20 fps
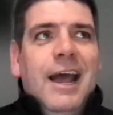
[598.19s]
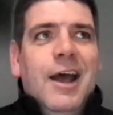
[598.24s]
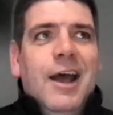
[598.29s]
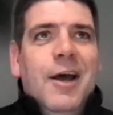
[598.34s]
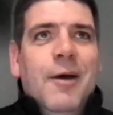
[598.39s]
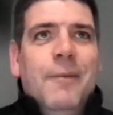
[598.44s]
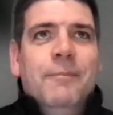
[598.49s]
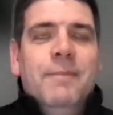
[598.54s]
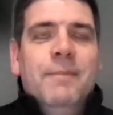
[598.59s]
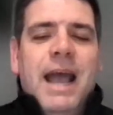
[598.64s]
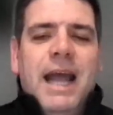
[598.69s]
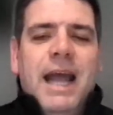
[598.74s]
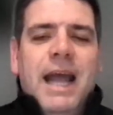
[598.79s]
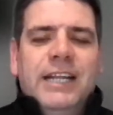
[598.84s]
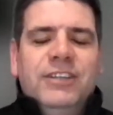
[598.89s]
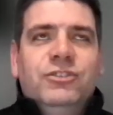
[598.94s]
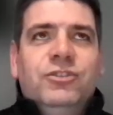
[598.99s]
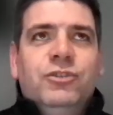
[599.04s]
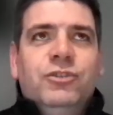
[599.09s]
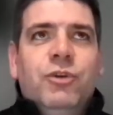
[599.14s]
and
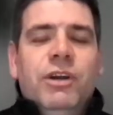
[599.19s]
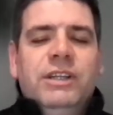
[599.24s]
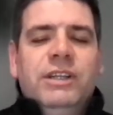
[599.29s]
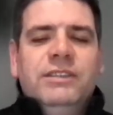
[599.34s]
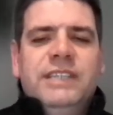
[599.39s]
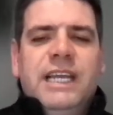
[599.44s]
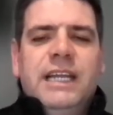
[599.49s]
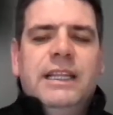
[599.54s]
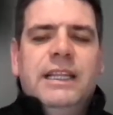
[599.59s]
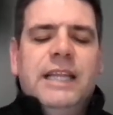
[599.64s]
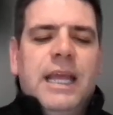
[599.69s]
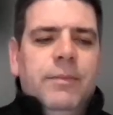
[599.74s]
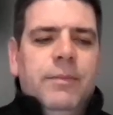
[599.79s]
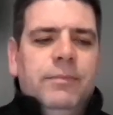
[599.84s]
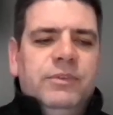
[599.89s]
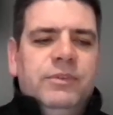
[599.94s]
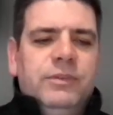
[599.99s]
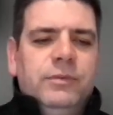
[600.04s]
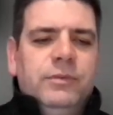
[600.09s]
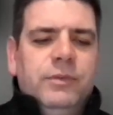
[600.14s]
it's trying to get
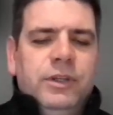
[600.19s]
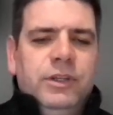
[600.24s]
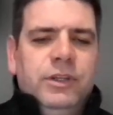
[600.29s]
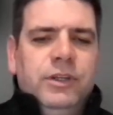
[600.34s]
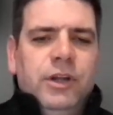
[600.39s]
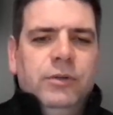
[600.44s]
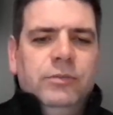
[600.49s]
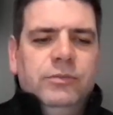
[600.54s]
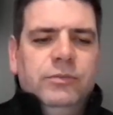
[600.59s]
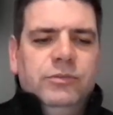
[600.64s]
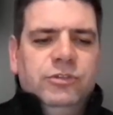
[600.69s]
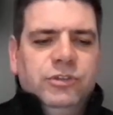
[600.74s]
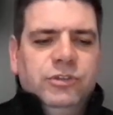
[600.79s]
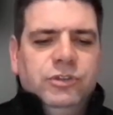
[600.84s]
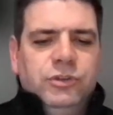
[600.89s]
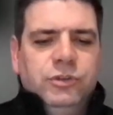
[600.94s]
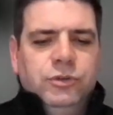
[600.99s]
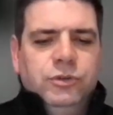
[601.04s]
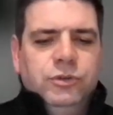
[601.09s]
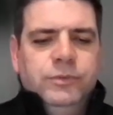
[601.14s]
them, you know,
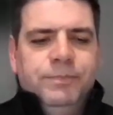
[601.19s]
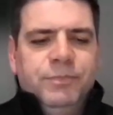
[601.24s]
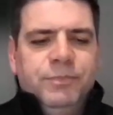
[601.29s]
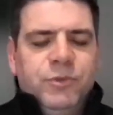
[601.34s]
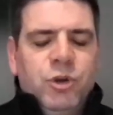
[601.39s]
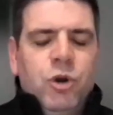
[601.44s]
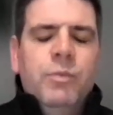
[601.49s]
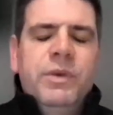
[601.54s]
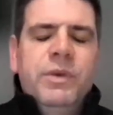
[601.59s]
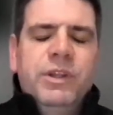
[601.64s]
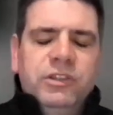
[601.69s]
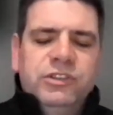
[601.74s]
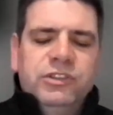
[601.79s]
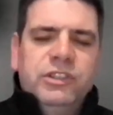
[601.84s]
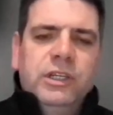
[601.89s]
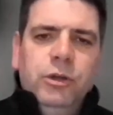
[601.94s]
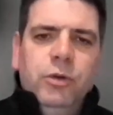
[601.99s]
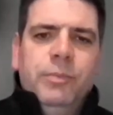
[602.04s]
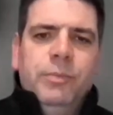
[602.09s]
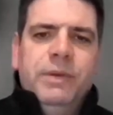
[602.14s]
to come with
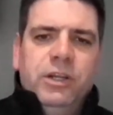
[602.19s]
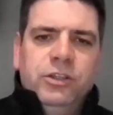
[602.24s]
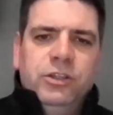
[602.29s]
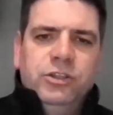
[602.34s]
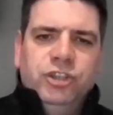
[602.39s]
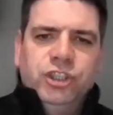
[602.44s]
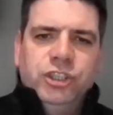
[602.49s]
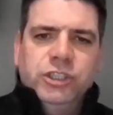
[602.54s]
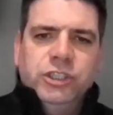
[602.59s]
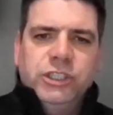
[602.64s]
us a little bit on the